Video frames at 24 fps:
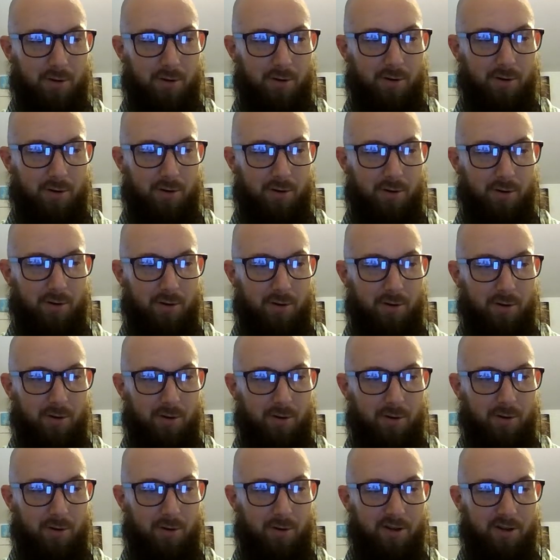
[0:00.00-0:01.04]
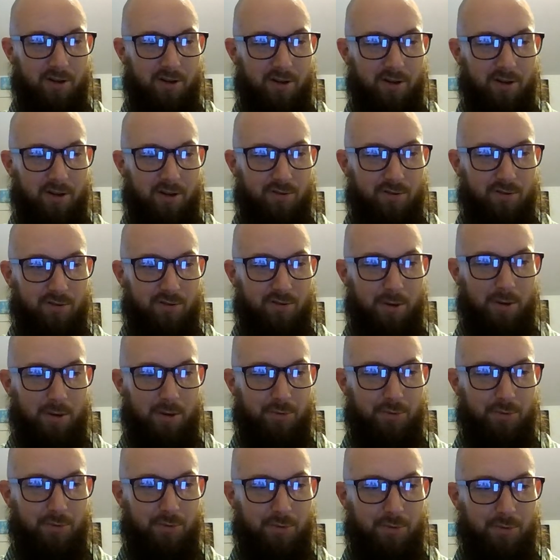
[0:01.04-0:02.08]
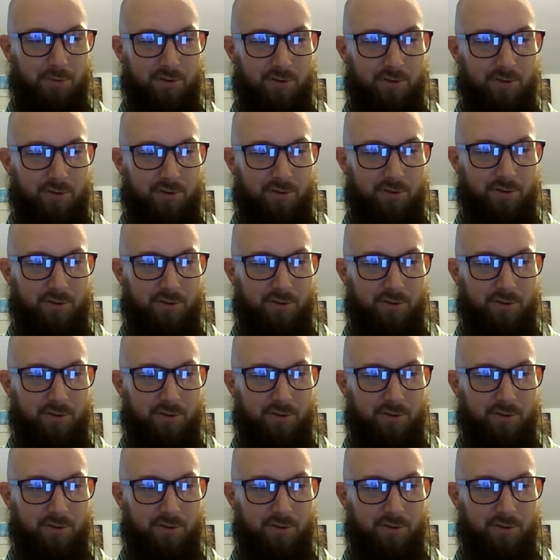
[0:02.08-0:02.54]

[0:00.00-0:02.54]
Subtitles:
Bongino said in the Tuesday episode that